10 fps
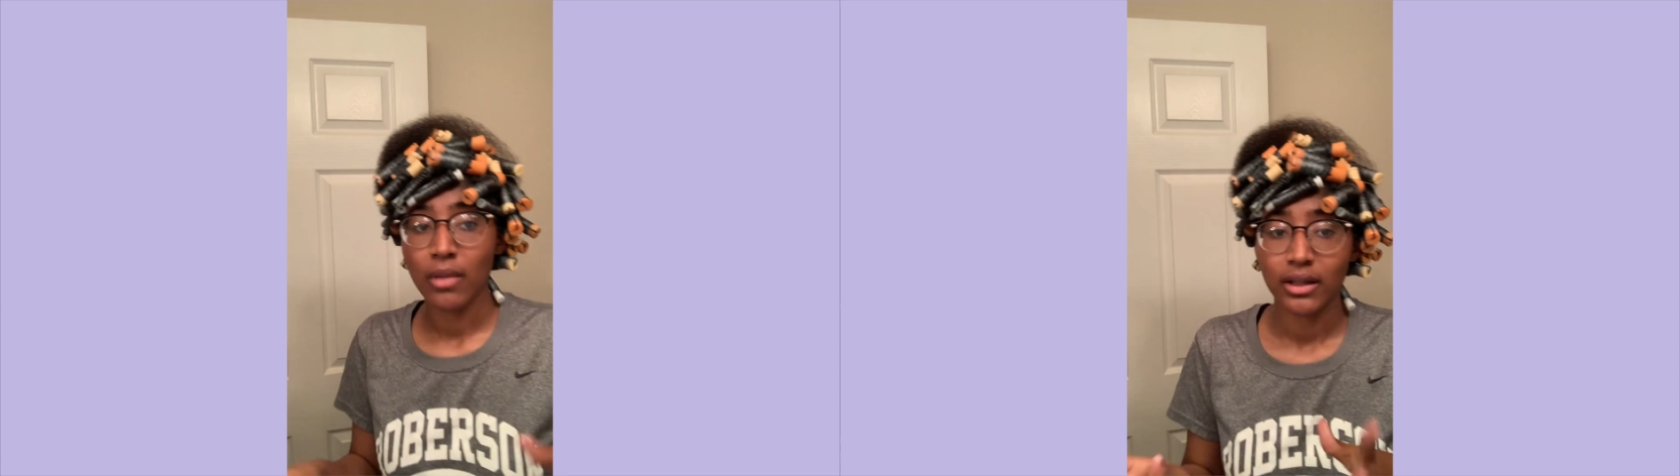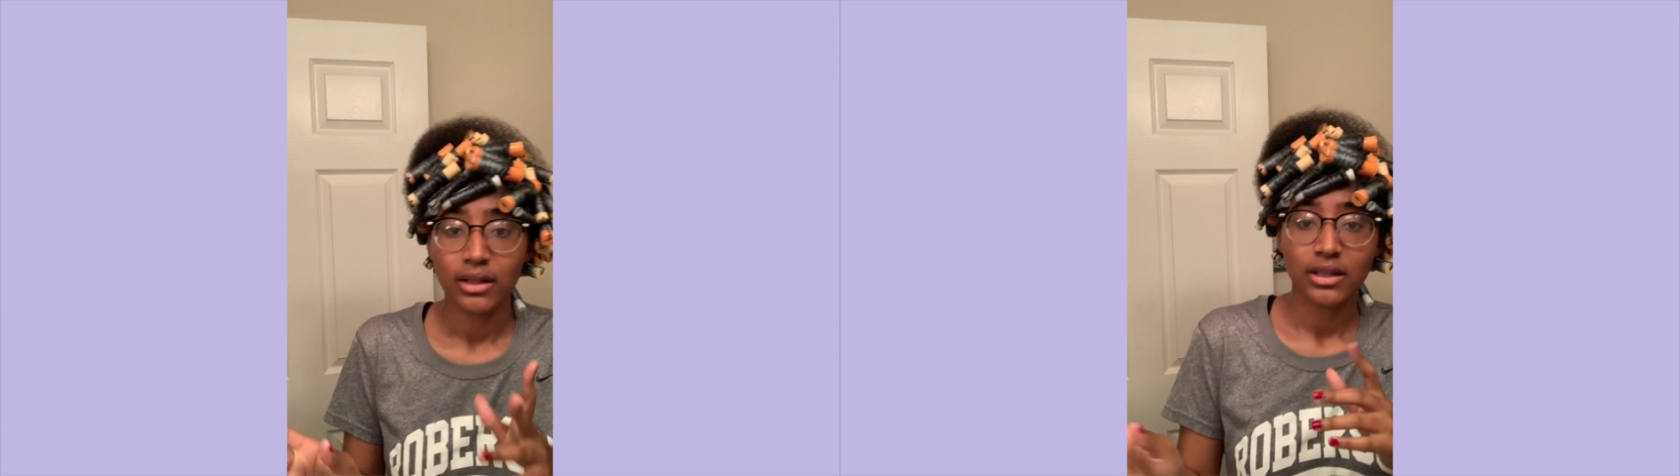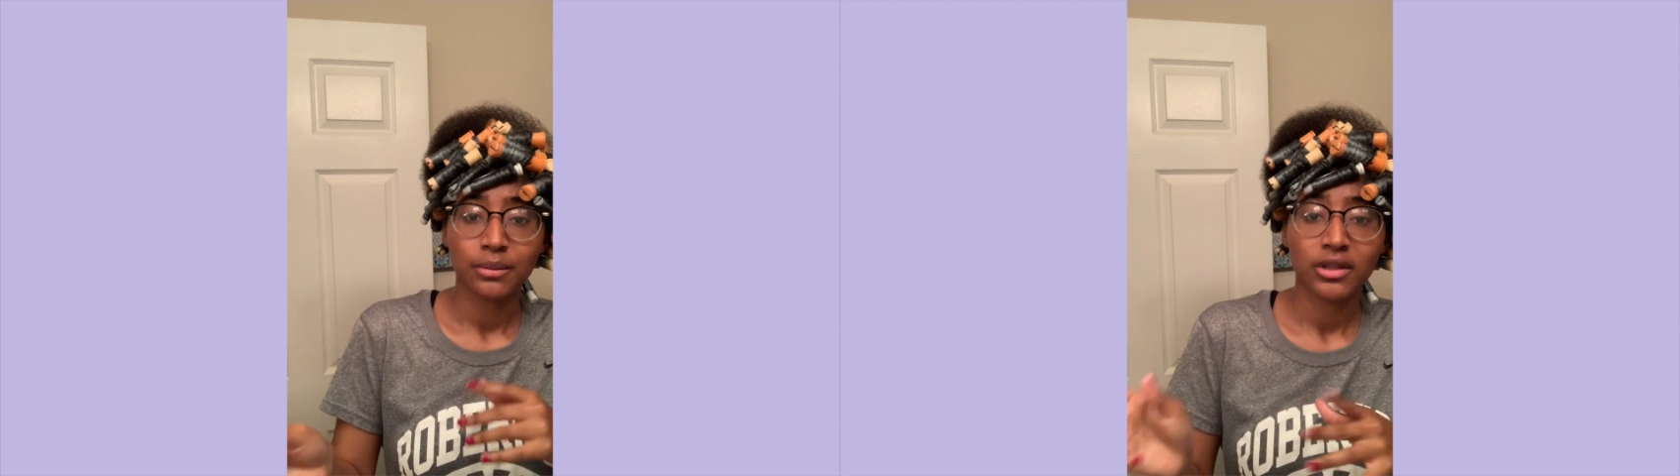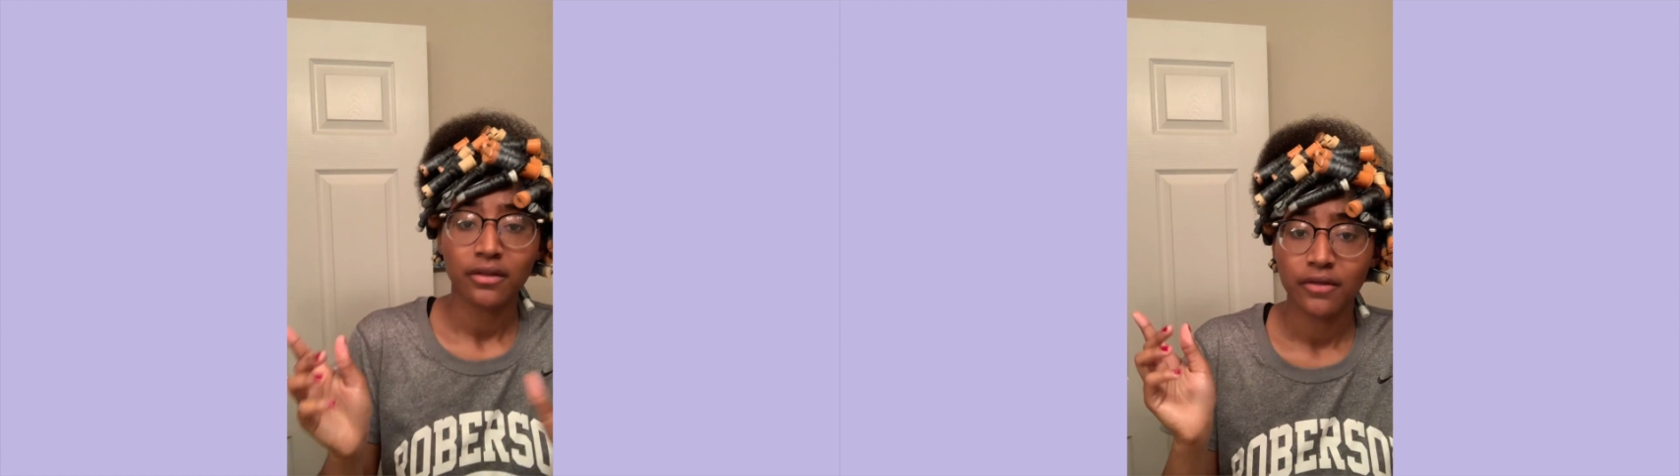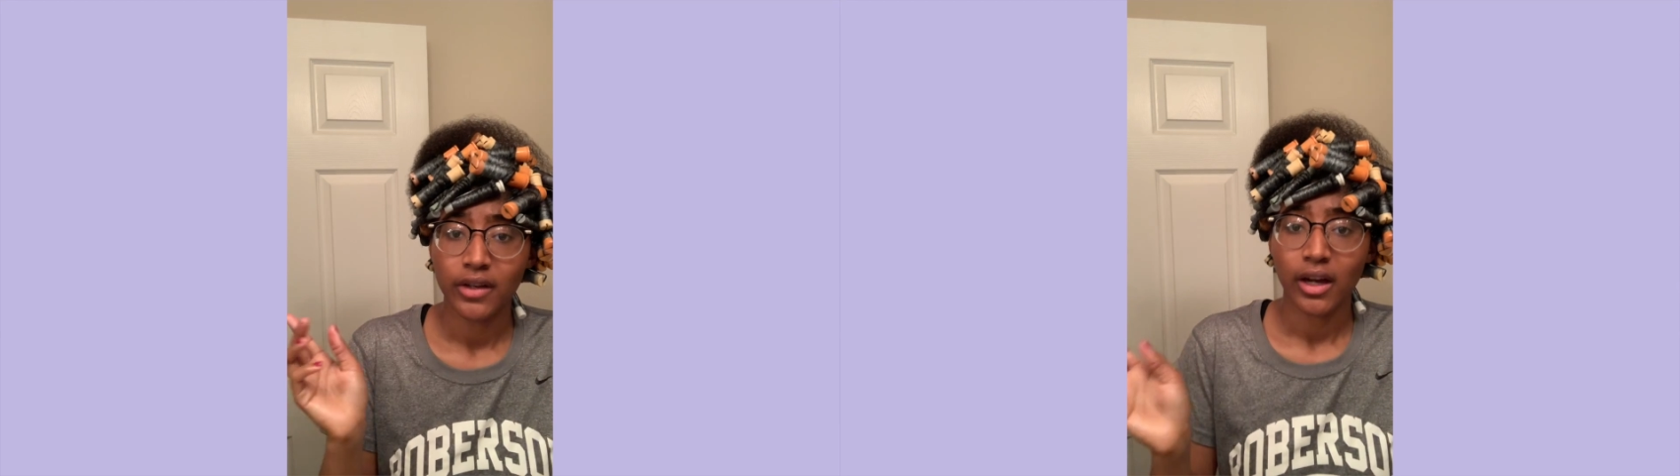At the tips
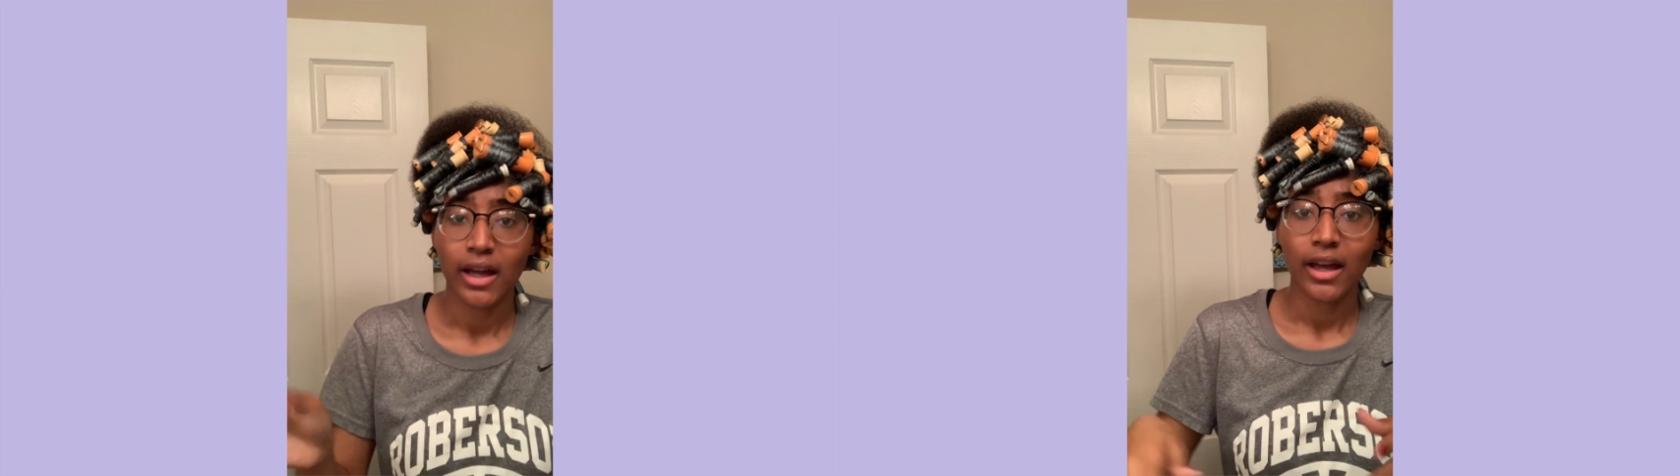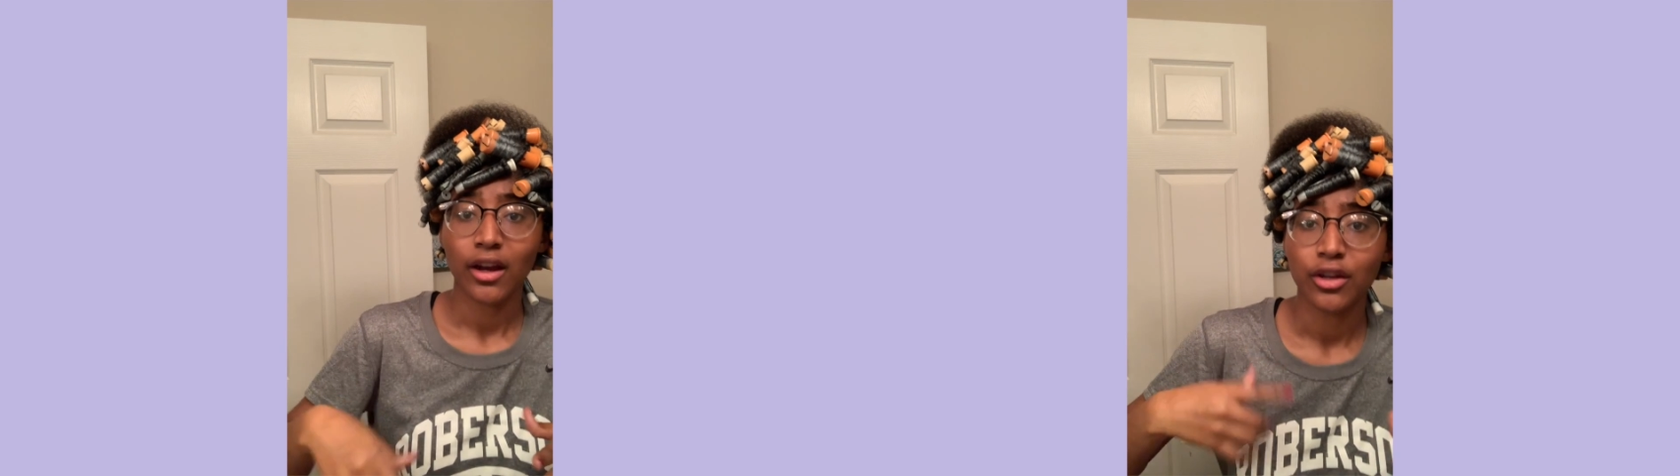of your hair,